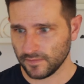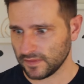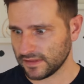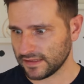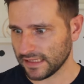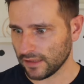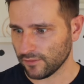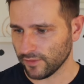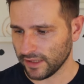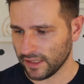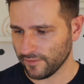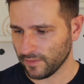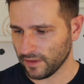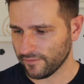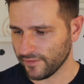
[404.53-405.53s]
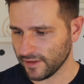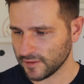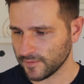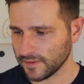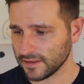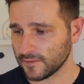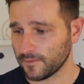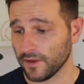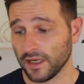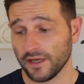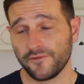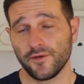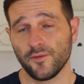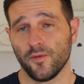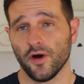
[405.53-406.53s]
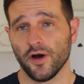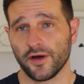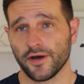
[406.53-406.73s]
sell any of my investments, but if you were